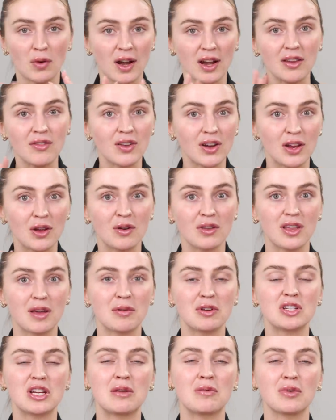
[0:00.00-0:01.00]
ready video with
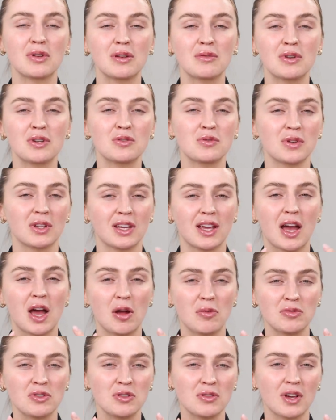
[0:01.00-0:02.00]
Emma Chamberlain, which really
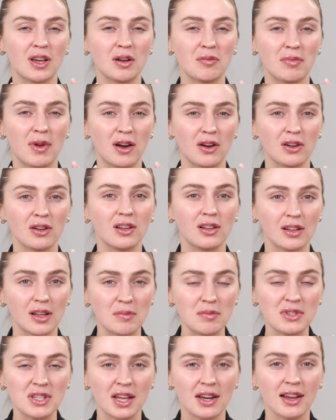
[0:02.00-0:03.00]
helped you get a better
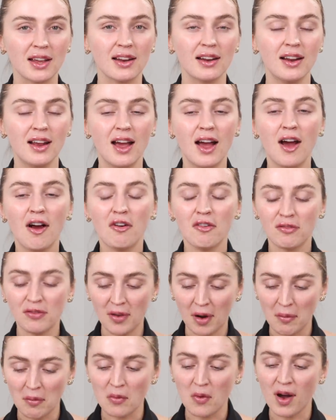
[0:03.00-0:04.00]
glimpse at it.
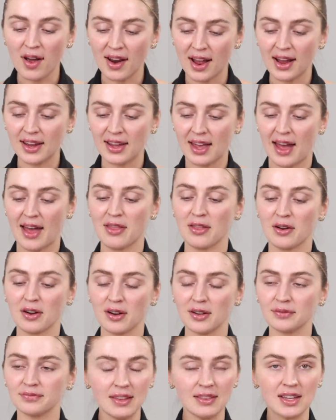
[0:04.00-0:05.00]
From what I
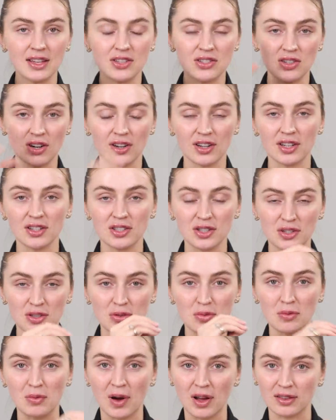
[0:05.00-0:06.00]
gather, they started to
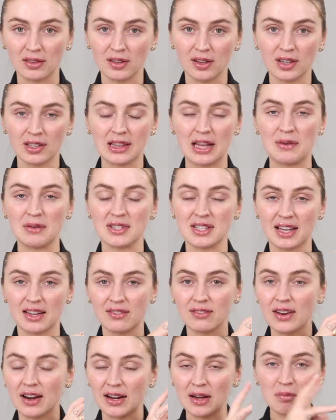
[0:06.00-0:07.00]
do one look that was like
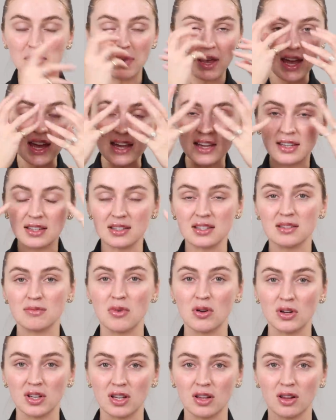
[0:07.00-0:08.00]
very pink and
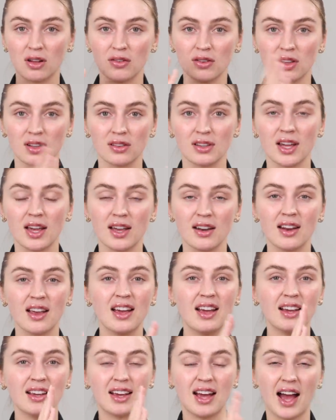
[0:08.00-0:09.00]
smoky all over the lid,
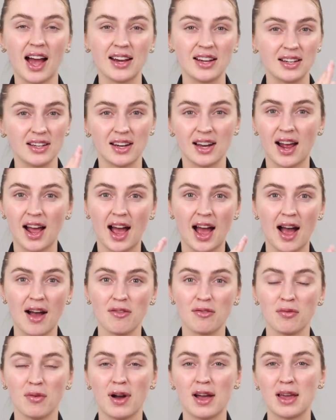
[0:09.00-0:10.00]
kind of did a
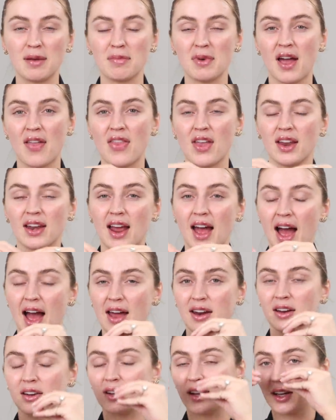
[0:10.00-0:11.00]
half wipe, and then
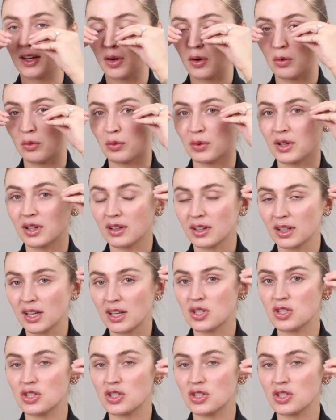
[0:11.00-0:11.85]
added like a really